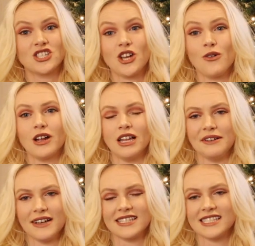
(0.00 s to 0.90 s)
shown all
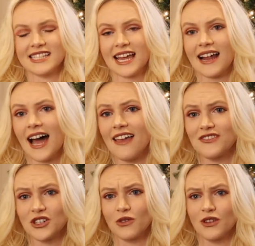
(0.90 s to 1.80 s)
of us, is that I've
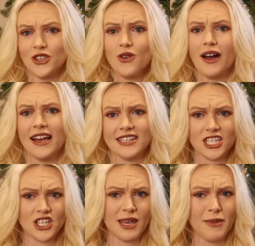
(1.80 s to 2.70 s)
shown you guys
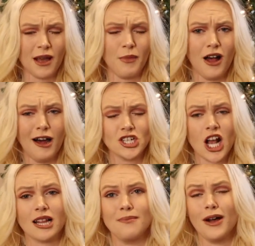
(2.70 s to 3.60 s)
that she gave me a couple hot
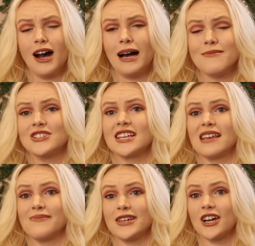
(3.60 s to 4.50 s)
chocolate bombs, she
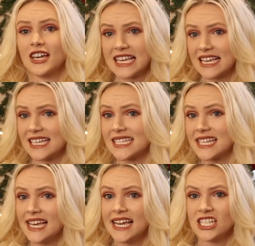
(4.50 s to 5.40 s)
gave me
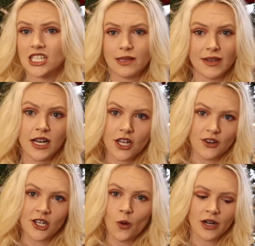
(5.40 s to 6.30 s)
cookies, she gave me a
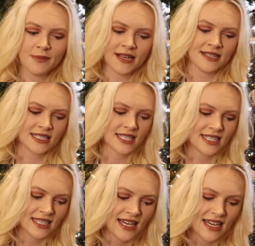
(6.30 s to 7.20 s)
great ornament.
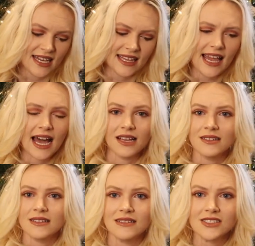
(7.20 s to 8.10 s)
Yeah,
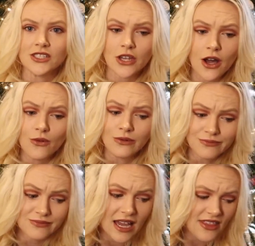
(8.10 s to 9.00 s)
so
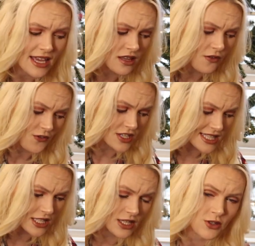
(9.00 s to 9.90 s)
I think the first
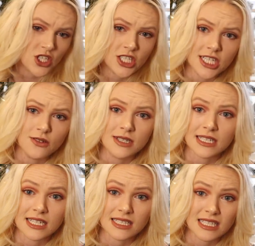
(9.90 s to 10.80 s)
thing that we should do is,
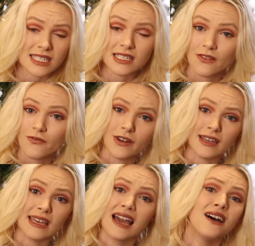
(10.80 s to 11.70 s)
because this is the
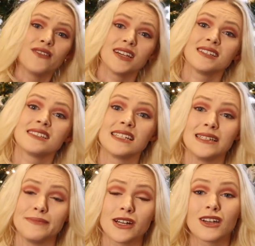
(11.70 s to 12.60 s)
fucking heaviest and
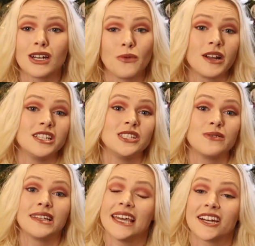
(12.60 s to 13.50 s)
I'm not going to want to do
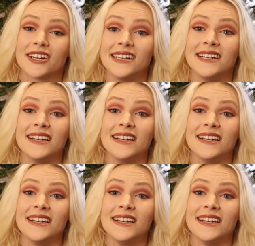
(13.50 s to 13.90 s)
it later,